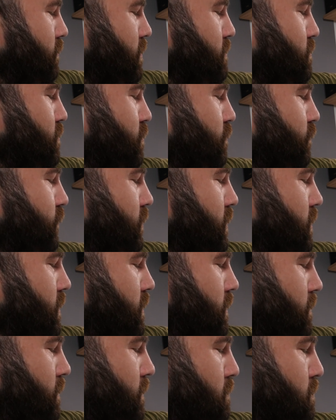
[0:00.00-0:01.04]
Remove
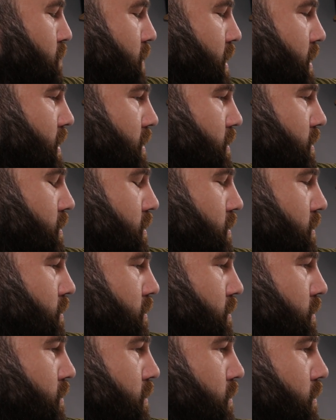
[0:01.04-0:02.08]
the bay.
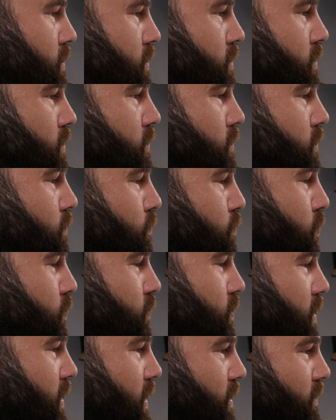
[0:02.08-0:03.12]

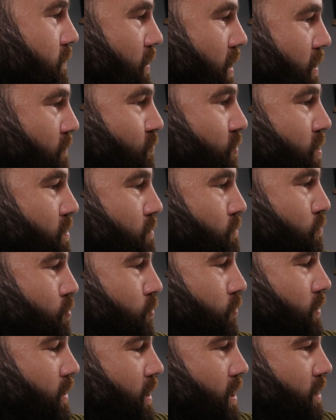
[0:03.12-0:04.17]
Put a hard drive in.
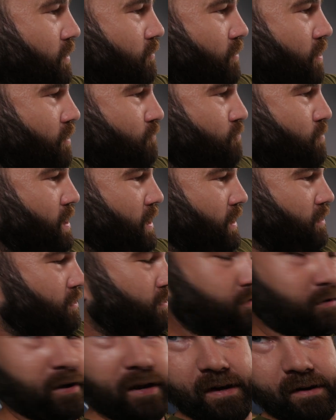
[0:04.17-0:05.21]
Put the hard drive back.
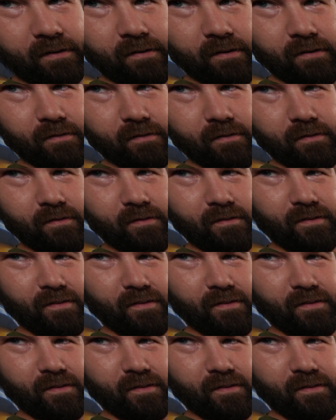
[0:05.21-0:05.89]
Connect it.